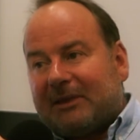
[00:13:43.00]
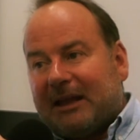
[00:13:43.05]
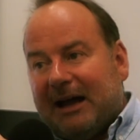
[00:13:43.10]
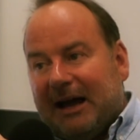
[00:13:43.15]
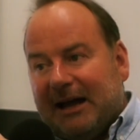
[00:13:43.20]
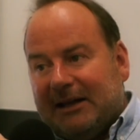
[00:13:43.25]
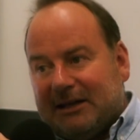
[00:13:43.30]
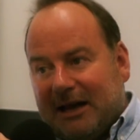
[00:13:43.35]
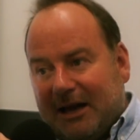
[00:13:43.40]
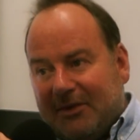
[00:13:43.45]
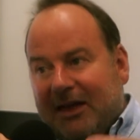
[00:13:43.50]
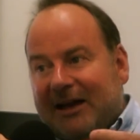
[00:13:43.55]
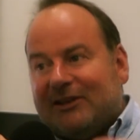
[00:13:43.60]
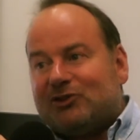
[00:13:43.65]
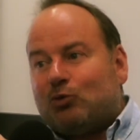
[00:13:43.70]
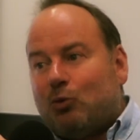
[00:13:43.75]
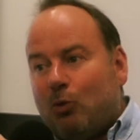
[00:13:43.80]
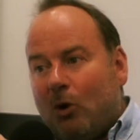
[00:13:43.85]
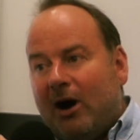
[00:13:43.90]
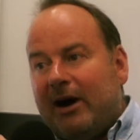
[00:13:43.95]
And
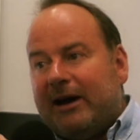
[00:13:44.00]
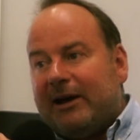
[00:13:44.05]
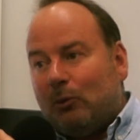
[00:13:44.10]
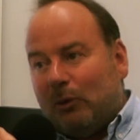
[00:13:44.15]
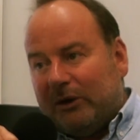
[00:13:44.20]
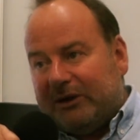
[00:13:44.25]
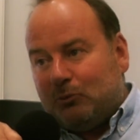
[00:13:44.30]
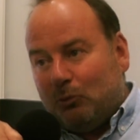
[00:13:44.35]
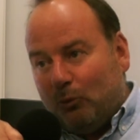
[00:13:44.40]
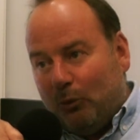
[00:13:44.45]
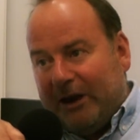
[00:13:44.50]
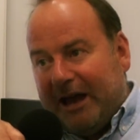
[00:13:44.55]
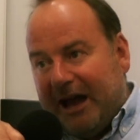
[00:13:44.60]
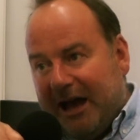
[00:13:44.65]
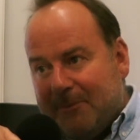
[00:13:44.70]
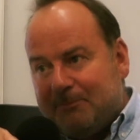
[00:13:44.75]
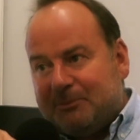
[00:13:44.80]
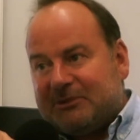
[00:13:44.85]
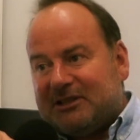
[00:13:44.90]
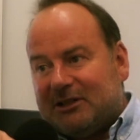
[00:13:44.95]
that's why we
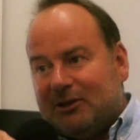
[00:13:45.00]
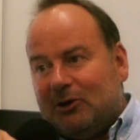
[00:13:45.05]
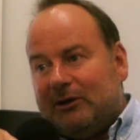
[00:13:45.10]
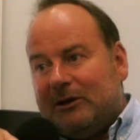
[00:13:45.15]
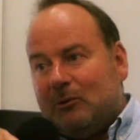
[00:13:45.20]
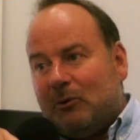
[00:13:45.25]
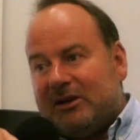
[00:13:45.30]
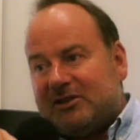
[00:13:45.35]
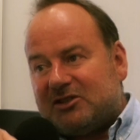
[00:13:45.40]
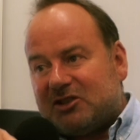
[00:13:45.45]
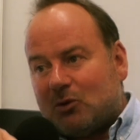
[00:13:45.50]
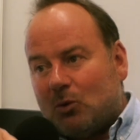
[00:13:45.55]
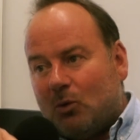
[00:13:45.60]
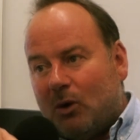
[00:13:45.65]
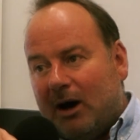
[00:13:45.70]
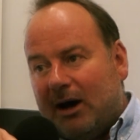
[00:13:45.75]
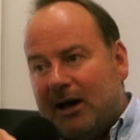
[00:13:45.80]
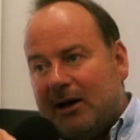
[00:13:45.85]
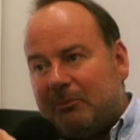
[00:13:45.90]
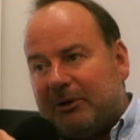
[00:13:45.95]
absolutely went to the
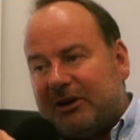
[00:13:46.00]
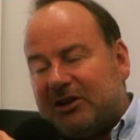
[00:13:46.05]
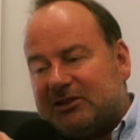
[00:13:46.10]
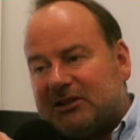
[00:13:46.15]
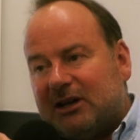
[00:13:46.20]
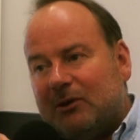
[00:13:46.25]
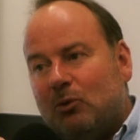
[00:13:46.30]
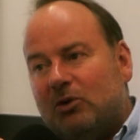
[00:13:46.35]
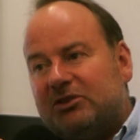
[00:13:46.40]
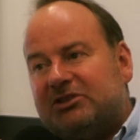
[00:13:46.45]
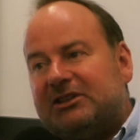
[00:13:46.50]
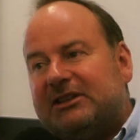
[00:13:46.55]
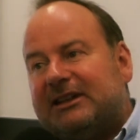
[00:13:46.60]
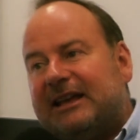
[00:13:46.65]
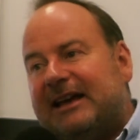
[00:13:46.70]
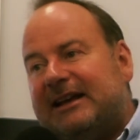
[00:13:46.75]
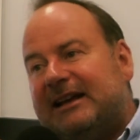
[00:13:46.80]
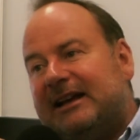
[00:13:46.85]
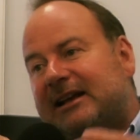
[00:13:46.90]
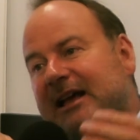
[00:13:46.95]
wire, because I wanted to
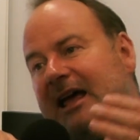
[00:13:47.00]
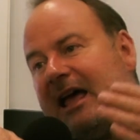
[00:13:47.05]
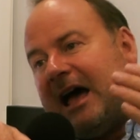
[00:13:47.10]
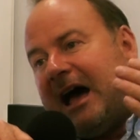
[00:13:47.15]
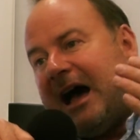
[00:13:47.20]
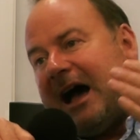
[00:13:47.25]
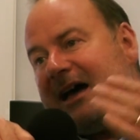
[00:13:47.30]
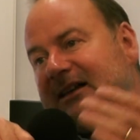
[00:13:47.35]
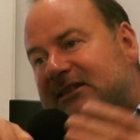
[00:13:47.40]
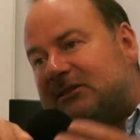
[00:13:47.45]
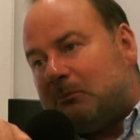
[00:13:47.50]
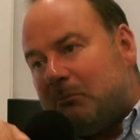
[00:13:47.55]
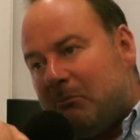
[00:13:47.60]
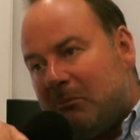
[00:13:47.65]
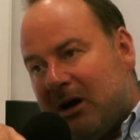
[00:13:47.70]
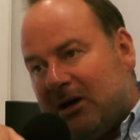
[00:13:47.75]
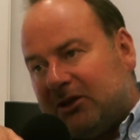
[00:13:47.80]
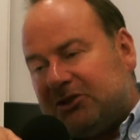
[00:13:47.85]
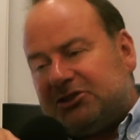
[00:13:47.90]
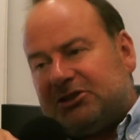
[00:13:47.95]
get in as
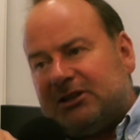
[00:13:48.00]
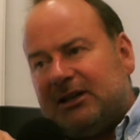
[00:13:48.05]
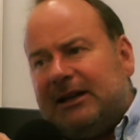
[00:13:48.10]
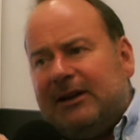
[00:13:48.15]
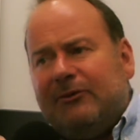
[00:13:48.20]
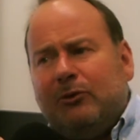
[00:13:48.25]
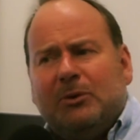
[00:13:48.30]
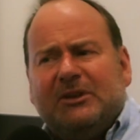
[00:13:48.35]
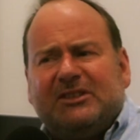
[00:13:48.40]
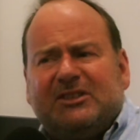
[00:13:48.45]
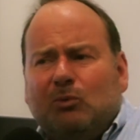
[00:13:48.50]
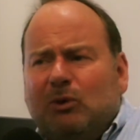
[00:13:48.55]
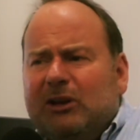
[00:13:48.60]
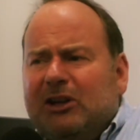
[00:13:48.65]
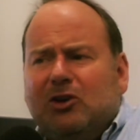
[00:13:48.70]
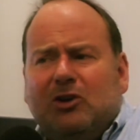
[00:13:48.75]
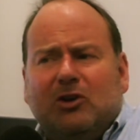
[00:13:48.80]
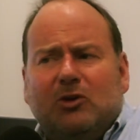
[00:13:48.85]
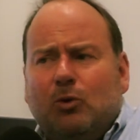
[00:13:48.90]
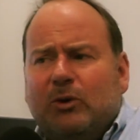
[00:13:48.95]
much. And everybody said, well,
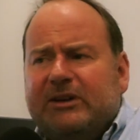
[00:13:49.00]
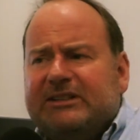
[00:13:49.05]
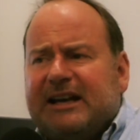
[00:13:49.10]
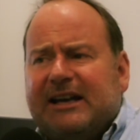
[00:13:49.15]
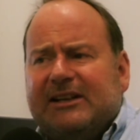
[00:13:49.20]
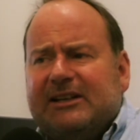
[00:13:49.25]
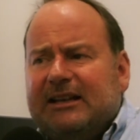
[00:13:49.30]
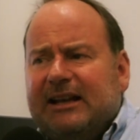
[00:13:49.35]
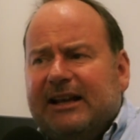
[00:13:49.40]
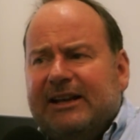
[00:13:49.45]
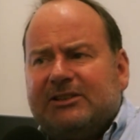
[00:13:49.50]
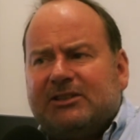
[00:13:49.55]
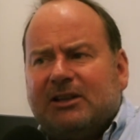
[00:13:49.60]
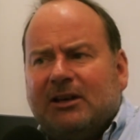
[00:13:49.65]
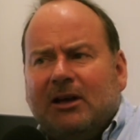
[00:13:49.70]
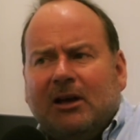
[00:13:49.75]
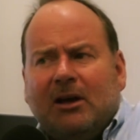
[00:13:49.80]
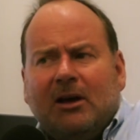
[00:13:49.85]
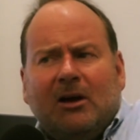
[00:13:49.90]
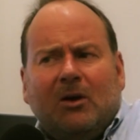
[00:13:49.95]
you can always add it later.
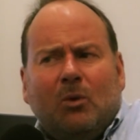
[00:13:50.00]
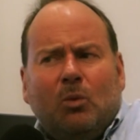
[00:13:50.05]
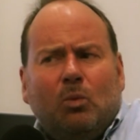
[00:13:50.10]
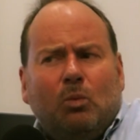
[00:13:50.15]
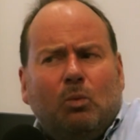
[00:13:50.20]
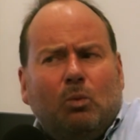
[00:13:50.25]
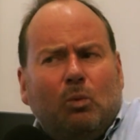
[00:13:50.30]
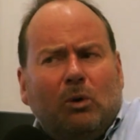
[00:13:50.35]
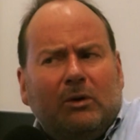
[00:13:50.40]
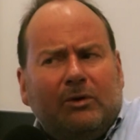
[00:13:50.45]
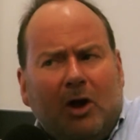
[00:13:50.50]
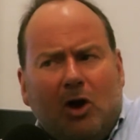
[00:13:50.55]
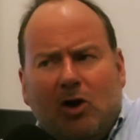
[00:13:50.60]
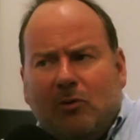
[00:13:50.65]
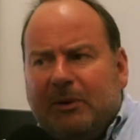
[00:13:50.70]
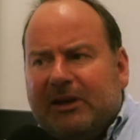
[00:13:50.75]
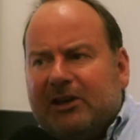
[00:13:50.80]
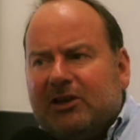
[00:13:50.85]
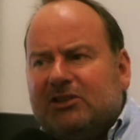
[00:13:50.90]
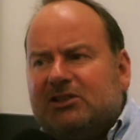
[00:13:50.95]
Well, no,
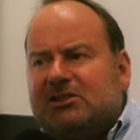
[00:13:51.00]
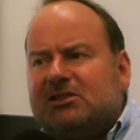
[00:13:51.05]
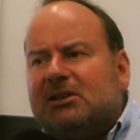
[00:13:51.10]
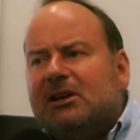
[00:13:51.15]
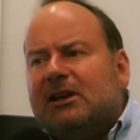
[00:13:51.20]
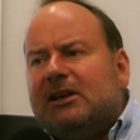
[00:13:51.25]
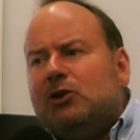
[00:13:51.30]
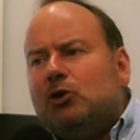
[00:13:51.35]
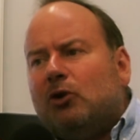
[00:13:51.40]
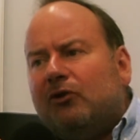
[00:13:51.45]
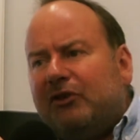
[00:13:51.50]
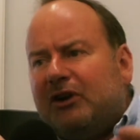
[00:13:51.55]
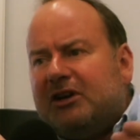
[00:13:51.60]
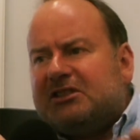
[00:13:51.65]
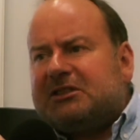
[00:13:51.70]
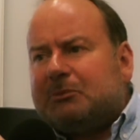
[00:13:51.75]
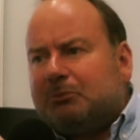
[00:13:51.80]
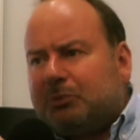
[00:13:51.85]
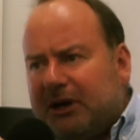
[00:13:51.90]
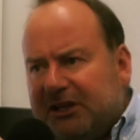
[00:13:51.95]
because your
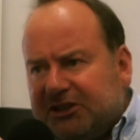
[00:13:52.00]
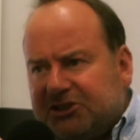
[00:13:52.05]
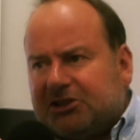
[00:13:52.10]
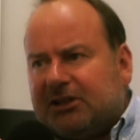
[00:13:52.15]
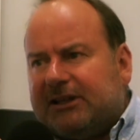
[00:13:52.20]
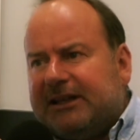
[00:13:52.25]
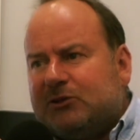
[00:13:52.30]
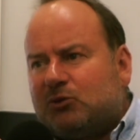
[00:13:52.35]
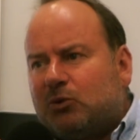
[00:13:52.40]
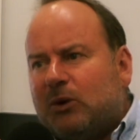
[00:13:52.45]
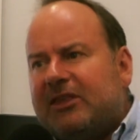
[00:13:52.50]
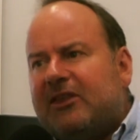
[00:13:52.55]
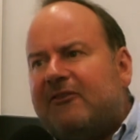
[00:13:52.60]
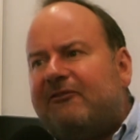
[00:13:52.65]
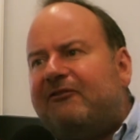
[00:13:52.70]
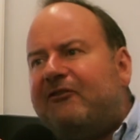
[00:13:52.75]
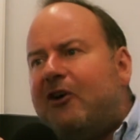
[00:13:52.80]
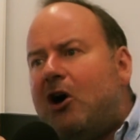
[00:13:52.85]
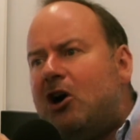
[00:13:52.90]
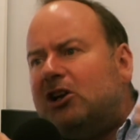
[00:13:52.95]
first impression is where the
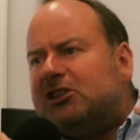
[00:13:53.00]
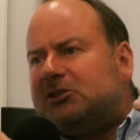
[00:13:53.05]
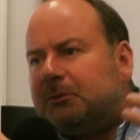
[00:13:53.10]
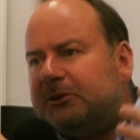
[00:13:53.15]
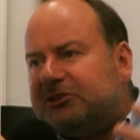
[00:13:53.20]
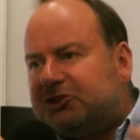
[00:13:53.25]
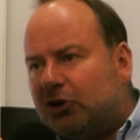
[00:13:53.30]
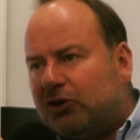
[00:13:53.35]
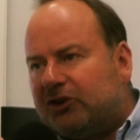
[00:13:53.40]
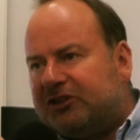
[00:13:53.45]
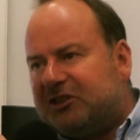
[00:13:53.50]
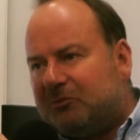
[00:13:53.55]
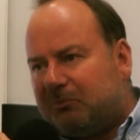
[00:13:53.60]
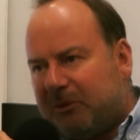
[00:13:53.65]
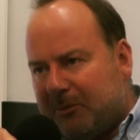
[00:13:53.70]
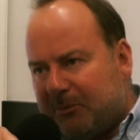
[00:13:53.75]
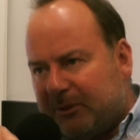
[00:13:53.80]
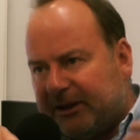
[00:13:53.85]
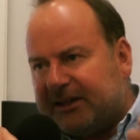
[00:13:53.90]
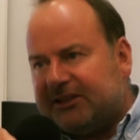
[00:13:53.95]
vast majority of
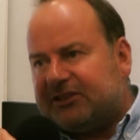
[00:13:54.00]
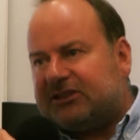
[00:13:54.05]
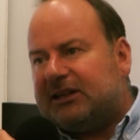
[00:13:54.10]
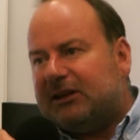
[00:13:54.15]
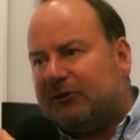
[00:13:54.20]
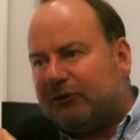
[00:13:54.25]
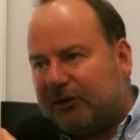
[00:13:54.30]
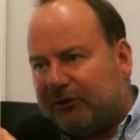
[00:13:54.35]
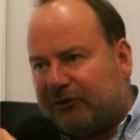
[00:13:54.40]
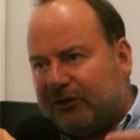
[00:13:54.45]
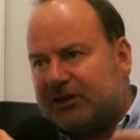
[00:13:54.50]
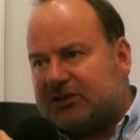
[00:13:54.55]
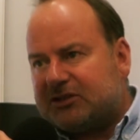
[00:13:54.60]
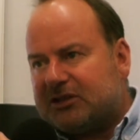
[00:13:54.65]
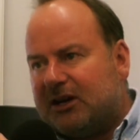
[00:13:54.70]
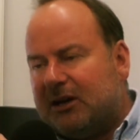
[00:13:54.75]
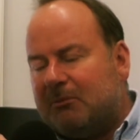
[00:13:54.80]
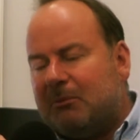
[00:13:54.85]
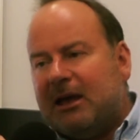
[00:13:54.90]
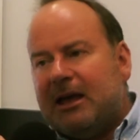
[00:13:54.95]
people are going to see it for the first
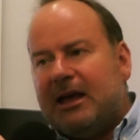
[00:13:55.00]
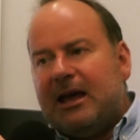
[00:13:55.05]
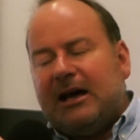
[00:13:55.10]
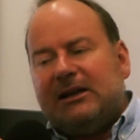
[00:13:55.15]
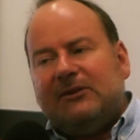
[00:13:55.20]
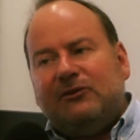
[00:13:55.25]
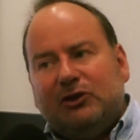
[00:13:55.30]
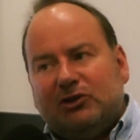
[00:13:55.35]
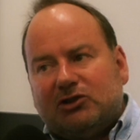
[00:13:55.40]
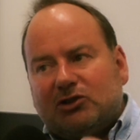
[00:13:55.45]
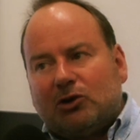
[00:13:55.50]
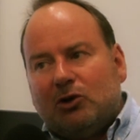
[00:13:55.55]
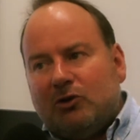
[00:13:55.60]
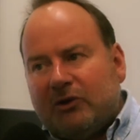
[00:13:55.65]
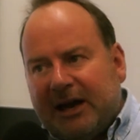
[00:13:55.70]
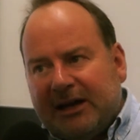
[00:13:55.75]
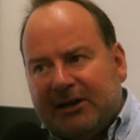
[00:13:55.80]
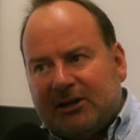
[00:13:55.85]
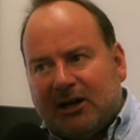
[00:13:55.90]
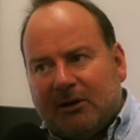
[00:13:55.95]
time. And if you screw
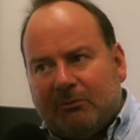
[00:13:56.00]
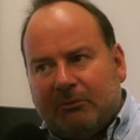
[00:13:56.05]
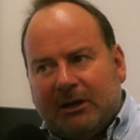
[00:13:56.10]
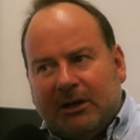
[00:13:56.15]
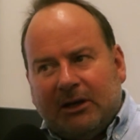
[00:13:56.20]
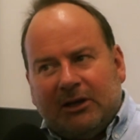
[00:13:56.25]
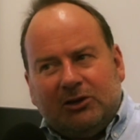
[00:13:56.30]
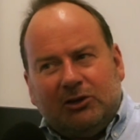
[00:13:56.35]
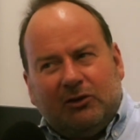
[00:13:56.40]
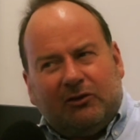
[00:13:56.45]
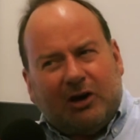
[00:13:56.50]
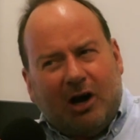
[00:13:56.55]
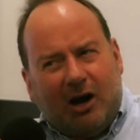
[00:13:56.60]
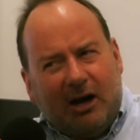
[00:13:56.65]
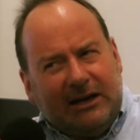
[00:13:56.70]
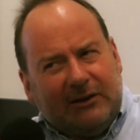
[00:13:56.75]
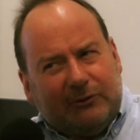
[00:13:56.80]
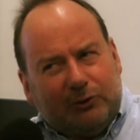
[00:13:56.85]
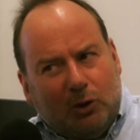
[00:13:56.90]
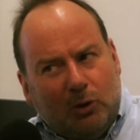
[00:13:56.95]
that up, you've
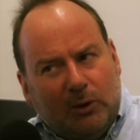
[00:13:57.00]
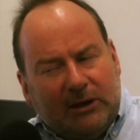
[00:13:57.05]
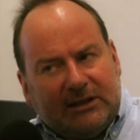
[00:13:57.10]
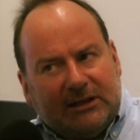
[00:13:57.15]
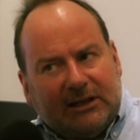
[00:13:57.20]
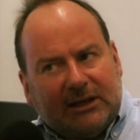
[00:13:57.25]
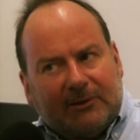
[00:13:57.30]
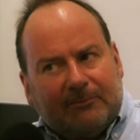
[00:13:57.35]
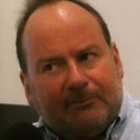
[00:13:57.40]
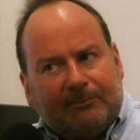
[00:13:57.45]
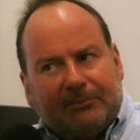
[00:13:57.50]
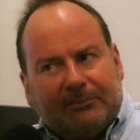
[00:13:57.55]
kind of ruined it.